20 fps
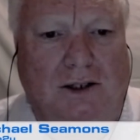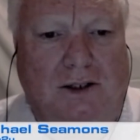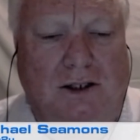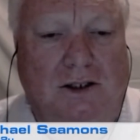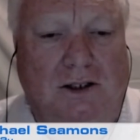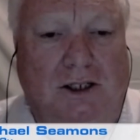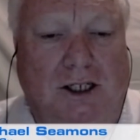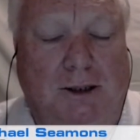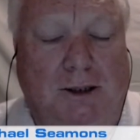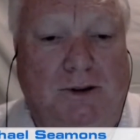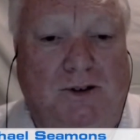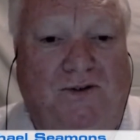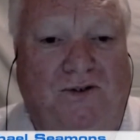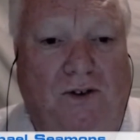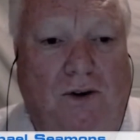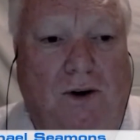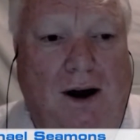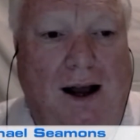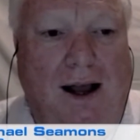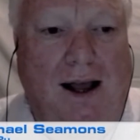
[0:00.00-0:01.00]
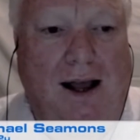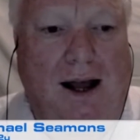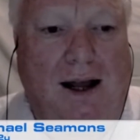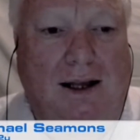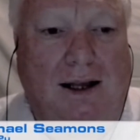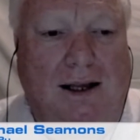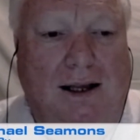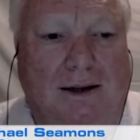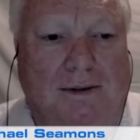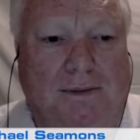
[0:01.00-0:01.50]
and tips for
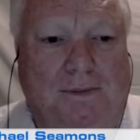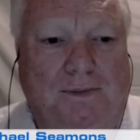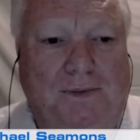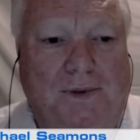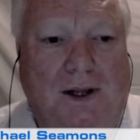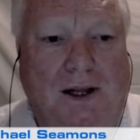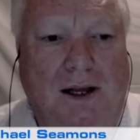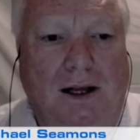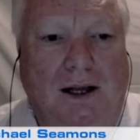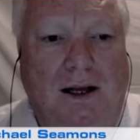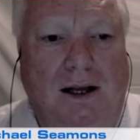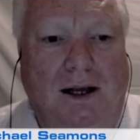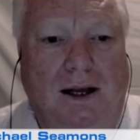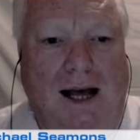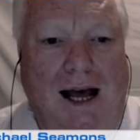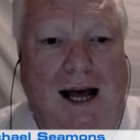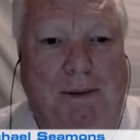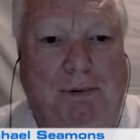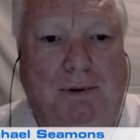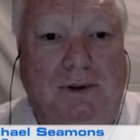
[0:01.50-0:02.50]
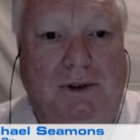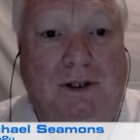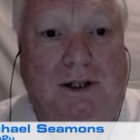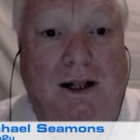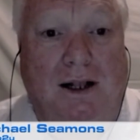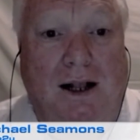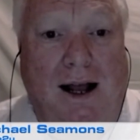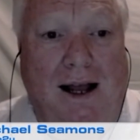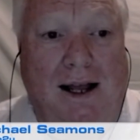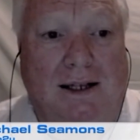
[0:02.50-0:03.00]
ARKit. Apple
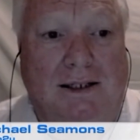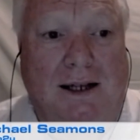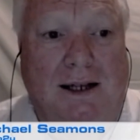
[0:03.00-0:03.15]
today has